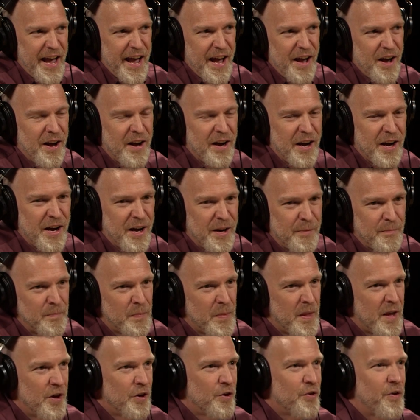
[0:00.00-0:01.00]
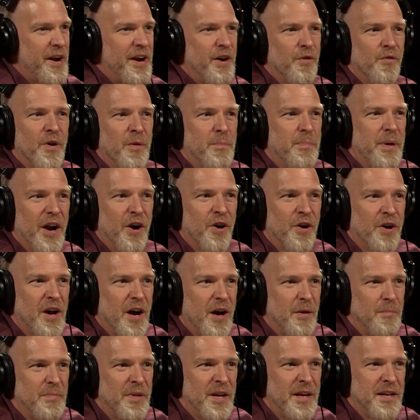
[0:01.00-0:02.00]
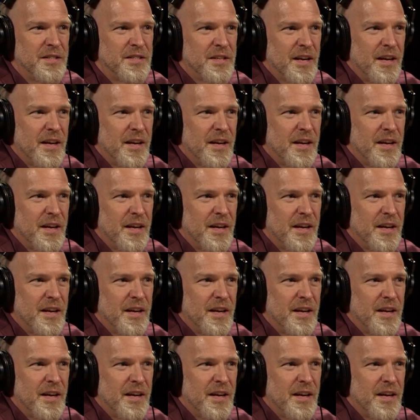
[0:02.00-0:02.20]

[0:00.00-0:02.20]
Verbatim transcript: um, credit repair companies